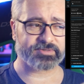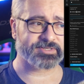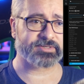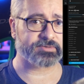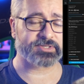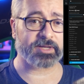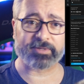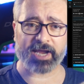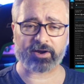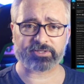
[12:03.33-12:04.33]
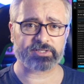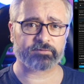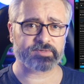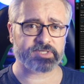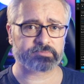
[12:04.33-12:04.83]
There are some character
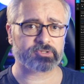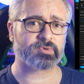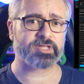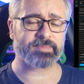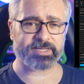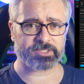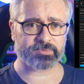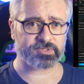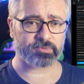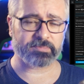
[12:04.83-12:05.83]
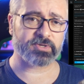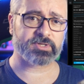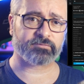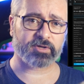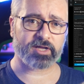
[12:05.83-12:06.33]
differences between them, as there is with
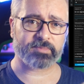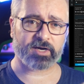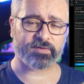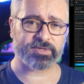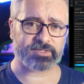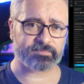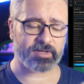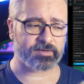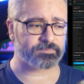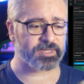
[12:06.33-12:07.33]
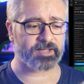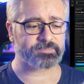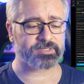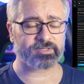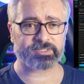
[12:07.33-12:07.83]
most different kind of microphones and
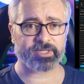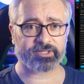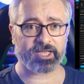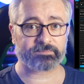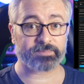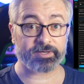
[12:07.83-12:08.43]
pickups and things like that.